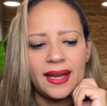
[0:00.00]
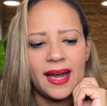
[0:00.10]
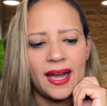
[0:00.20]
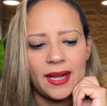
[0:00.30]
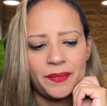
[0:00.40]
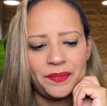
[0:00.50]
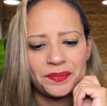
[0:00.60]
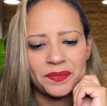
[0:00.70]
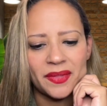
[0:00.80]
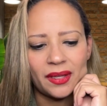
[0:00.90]

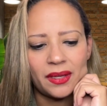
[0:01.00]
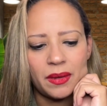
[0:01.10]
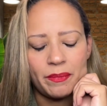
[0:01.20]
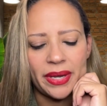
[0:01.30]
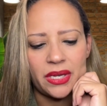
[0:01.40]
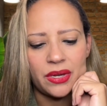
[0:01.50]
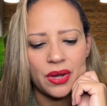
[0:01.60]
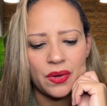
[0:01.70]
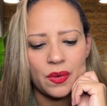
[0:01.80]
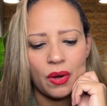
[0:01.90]
But,
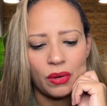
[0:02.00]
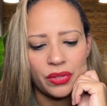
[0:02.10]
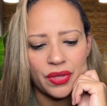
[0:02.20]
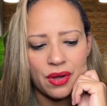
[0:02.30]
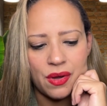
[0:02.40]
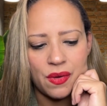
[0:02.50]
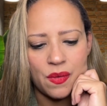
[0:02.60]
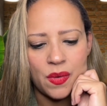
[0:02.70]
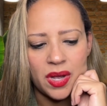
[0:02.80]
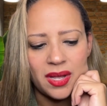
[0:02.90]

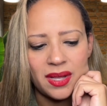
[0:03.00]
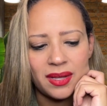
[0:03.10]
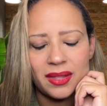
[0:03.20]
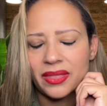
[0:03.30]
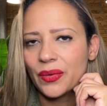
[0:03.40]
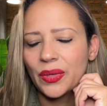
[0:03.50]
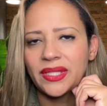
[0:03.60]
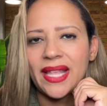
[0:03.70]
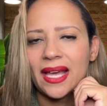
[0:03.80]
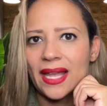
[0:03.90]
although there was
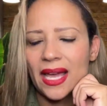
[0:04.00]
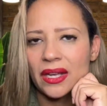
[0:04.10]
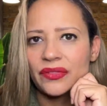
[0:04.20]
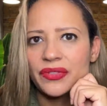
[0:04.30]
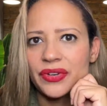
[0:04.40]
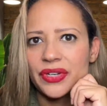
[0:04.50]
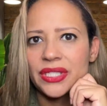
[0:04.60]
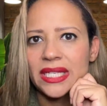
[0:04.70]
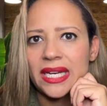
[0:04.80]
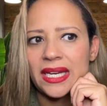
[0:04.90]
that lack of
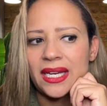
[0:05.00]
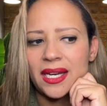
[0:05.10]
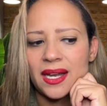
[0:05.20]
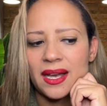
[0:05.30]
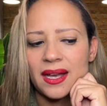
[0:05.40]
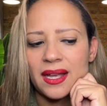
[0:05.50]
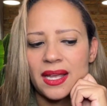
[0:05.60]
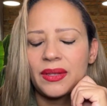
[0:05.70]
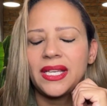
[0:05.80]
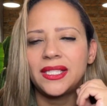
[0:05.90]
diversity,
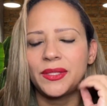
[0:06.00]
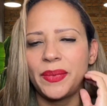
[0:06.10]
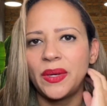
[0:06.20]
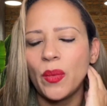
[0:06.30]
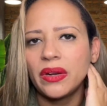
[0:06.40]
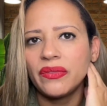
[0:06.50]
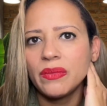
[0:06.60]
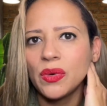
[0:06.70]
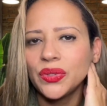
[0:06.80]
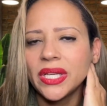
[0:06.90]
it's been one of the
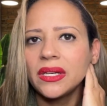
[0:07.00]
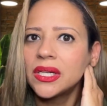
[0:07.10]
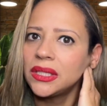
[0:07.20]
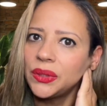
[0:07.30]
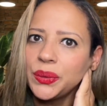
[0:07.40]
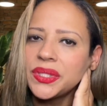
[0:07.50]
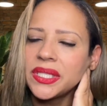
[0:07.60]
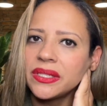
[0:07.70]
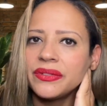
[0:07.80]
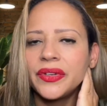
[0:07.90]
most
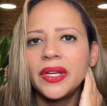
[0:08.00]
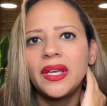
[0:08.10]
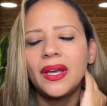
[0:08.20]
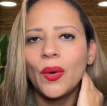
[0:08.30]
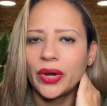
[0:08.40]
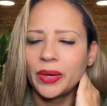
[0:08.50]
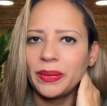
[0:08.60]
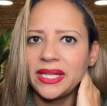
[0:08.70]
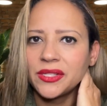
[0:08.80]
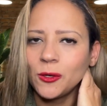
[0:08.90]
inclusive
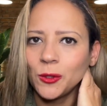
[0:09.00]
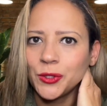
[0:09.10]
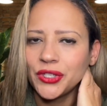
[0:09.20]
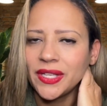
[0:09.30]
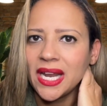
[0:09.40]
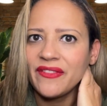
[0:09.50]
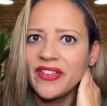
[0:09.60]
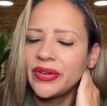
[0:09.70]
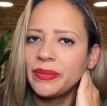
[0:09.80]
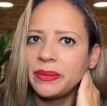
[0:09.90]
workplace cultures that I've
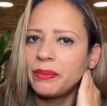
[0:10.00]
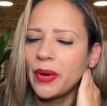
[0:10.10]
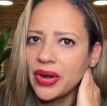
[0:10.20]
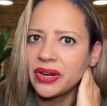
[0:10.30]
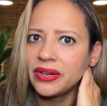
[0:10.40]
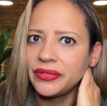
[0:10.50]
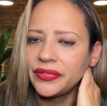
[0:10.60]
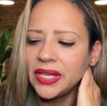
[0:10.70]
ever been part of.